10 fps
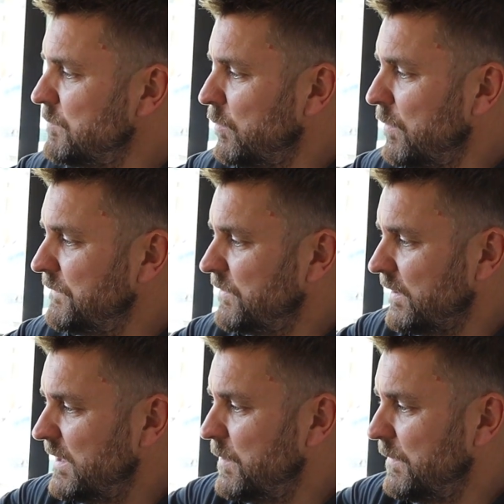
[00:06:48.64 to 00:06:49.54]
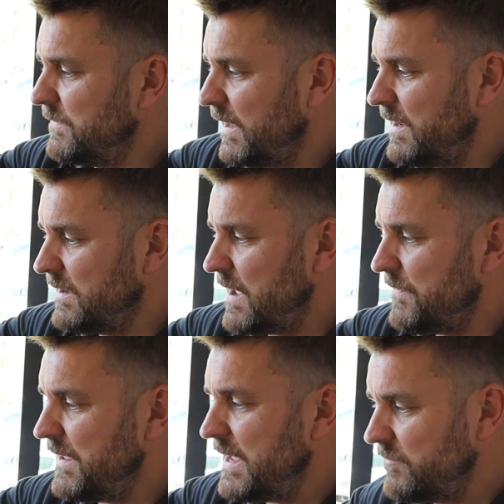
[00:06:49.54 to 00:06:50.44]
But what we've done here, we've taken
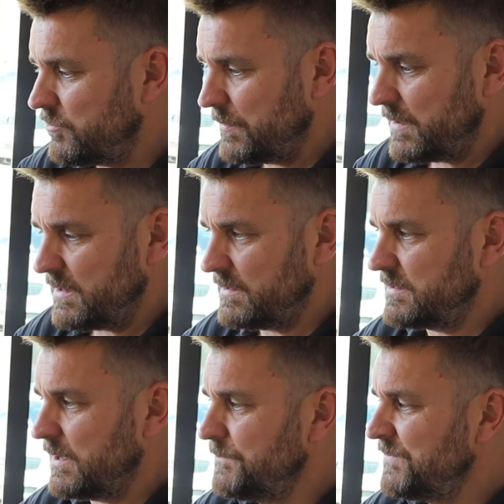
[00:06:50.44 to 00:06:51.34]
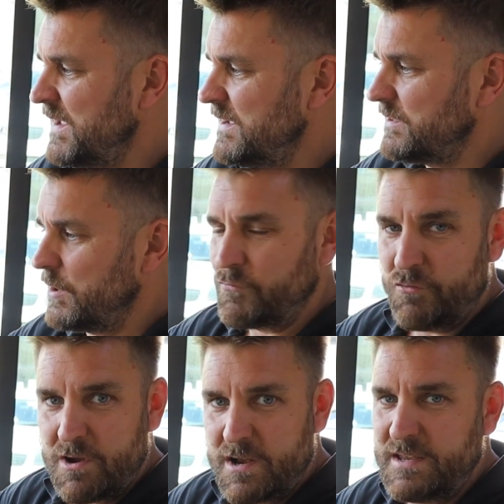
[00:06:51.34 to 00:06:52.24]
out the instrument cluster, done a
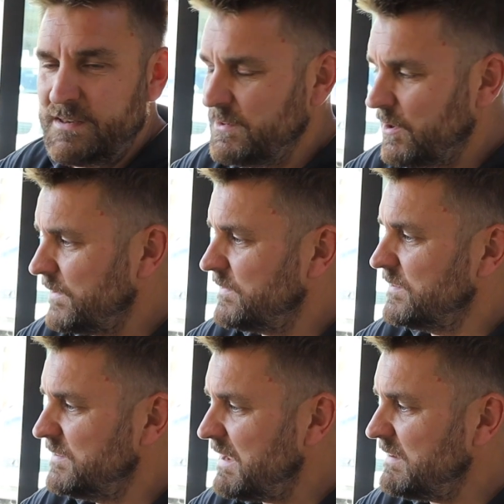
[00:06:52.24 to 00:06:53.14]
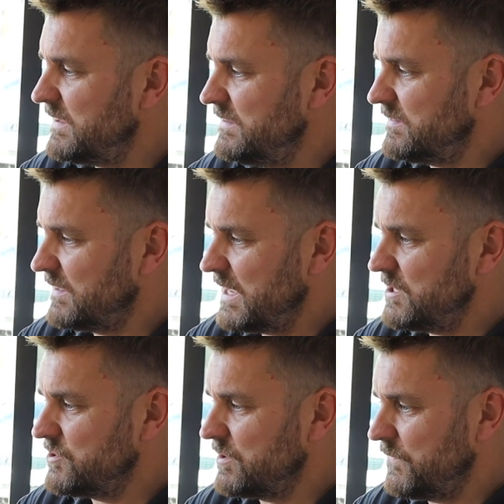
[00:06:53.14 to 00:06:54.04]
really nice, neat
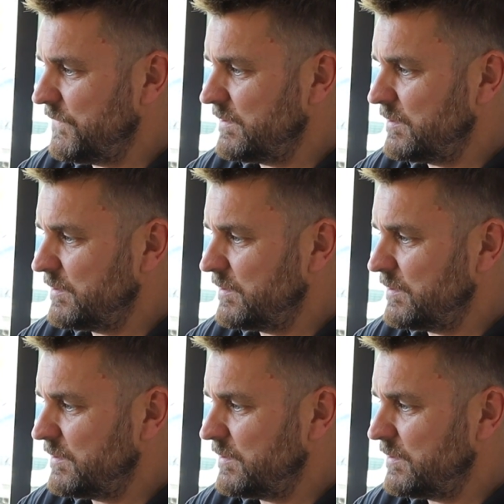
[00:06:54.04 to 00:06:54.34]
installation of the